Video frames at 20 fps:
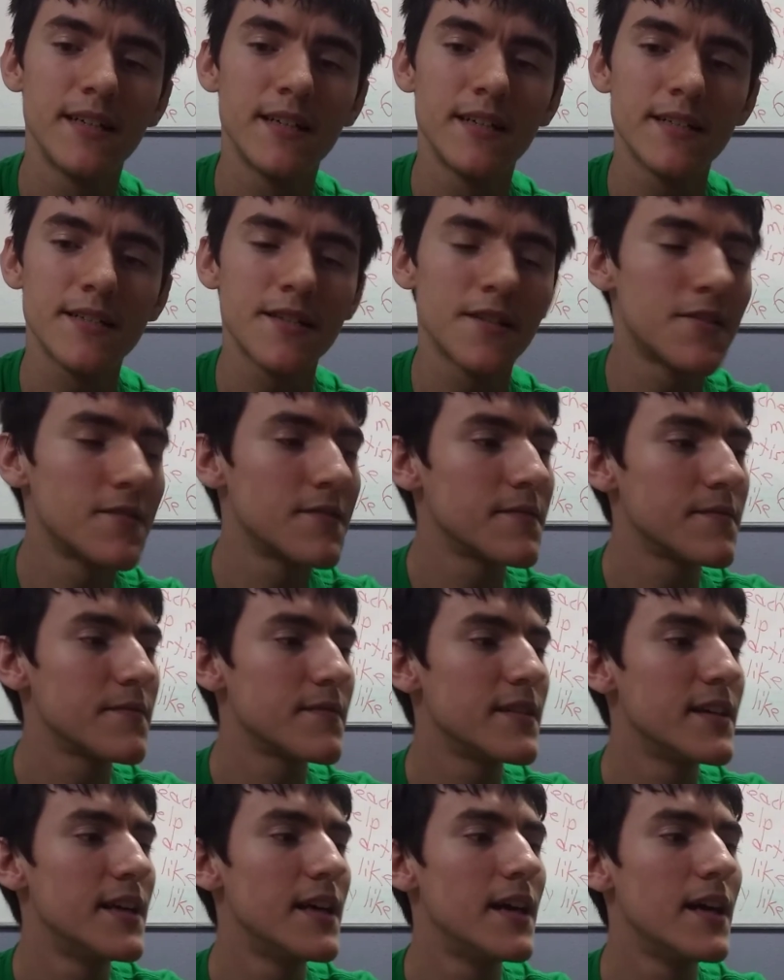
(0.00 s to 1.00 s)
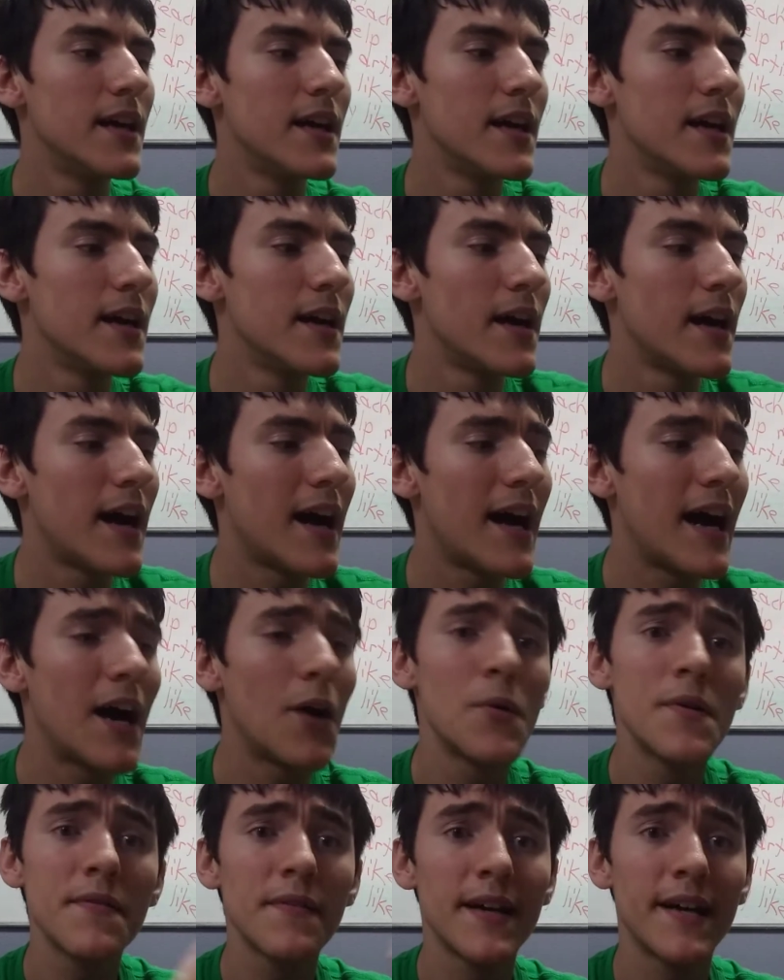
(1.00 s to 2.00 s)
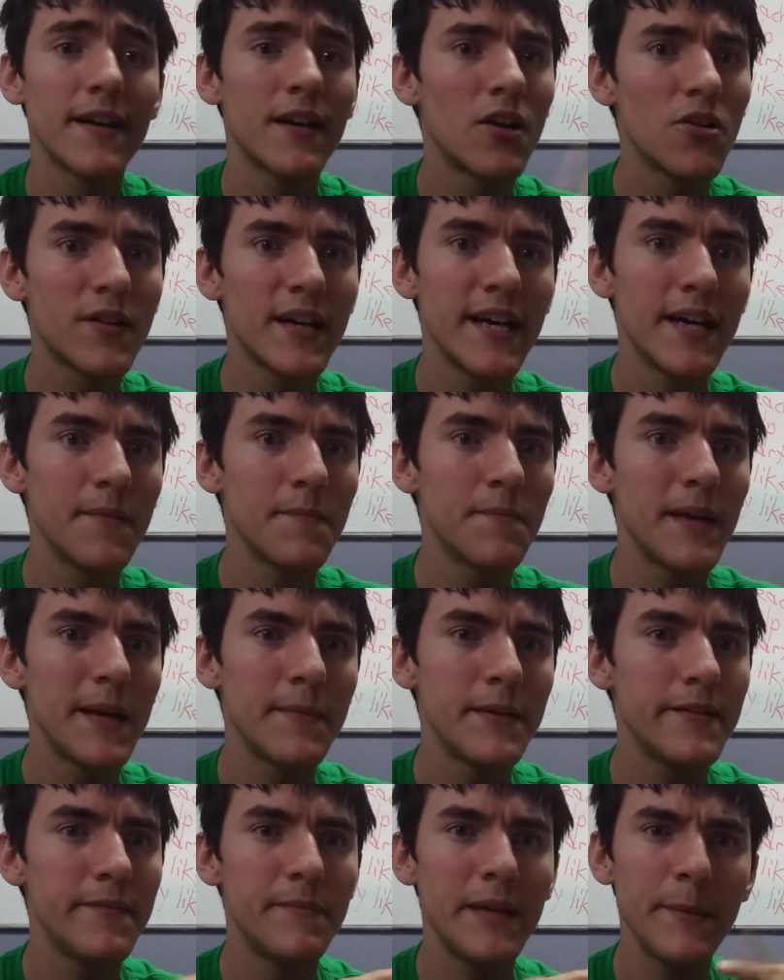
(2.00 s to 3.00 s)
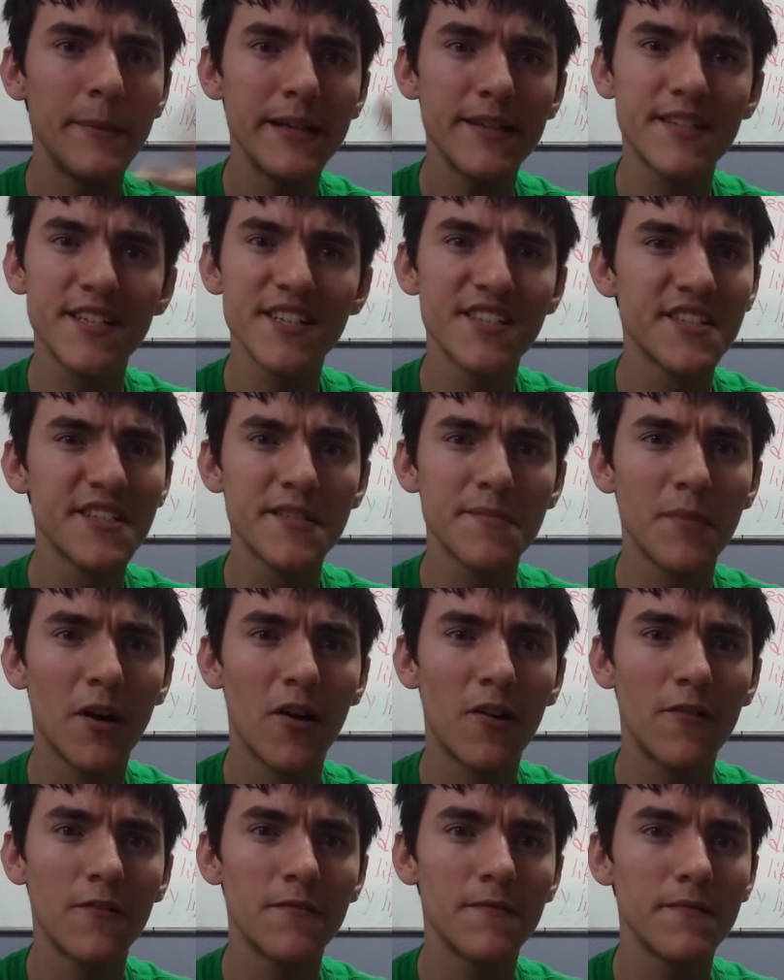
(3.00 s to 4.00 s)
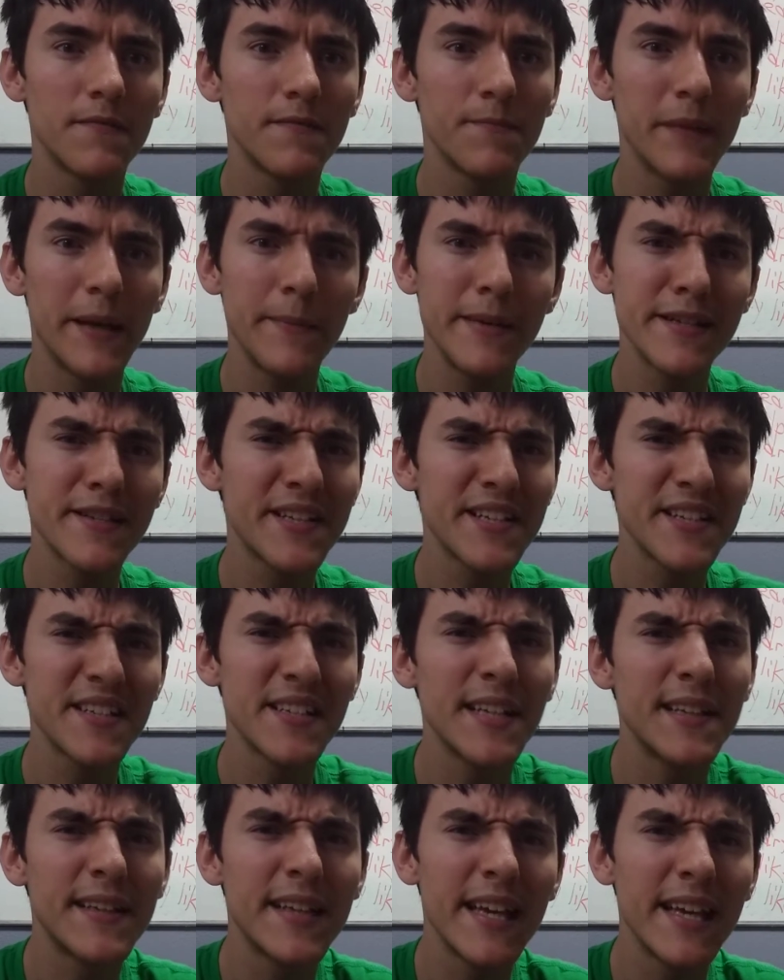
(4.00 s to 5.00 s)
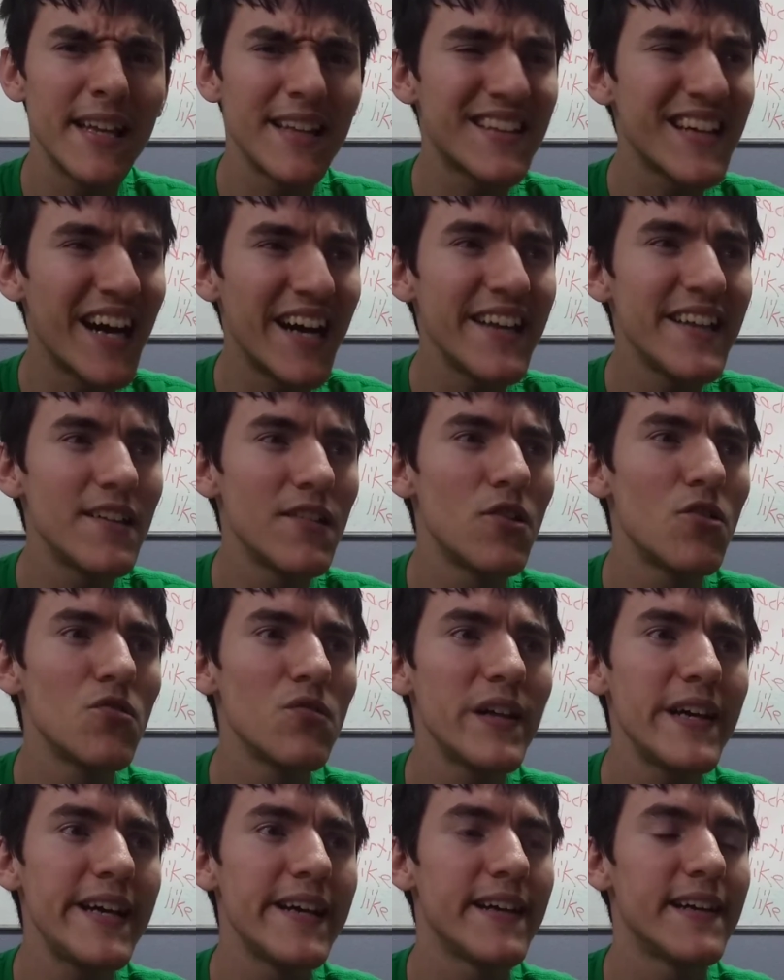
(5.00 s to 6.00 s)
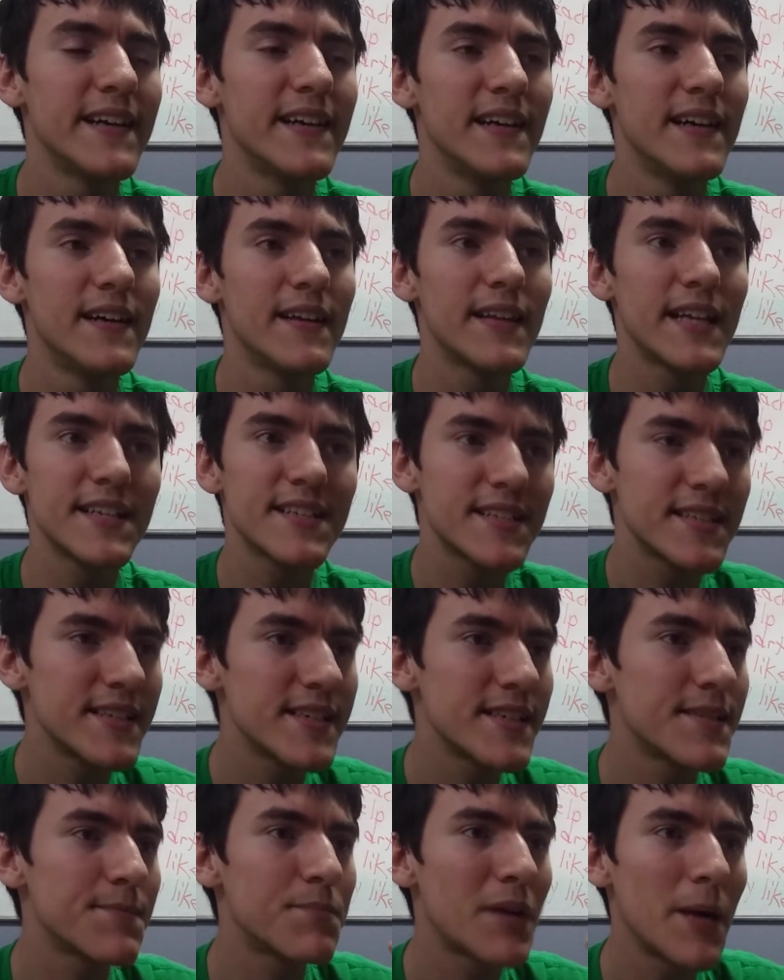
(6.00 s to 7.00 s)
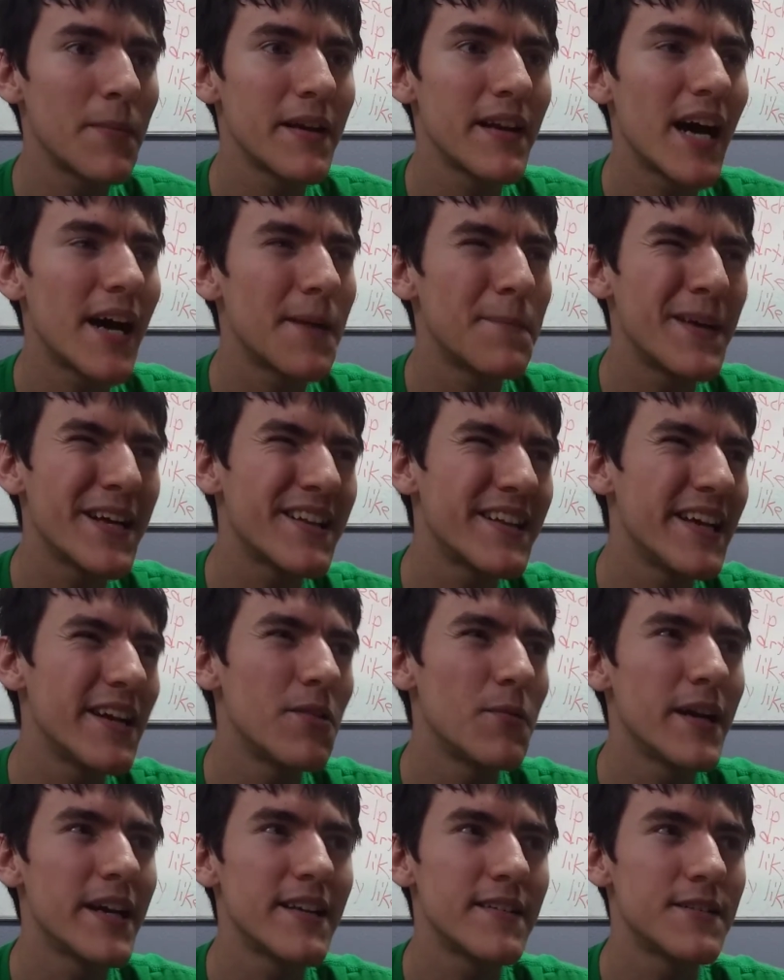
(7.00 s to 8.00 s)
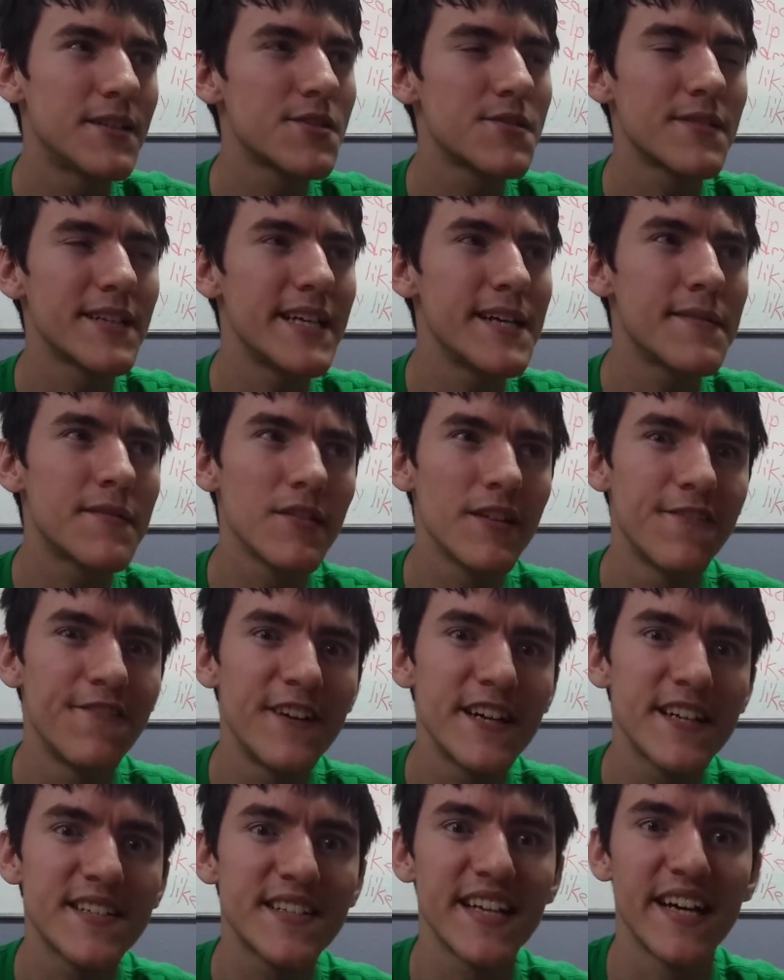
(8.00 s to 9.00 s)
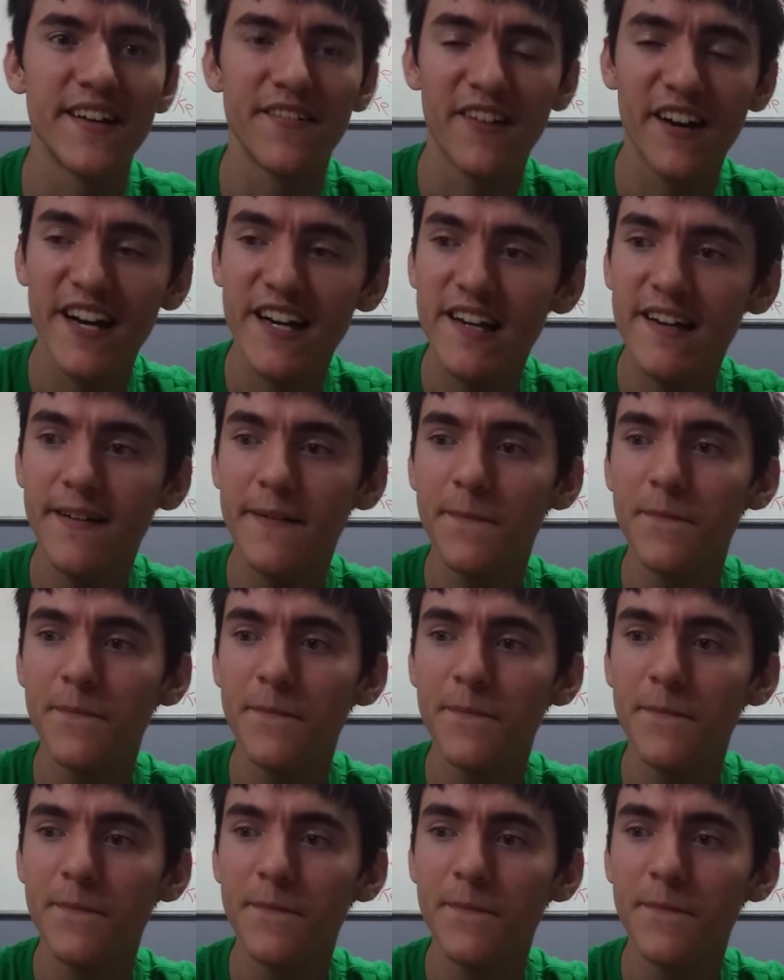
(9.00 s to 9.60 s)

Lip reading: So, I was like, okay, maybe it's just a teeny tiny little leak. That's probably not a big deal. We could just easily fix that, right?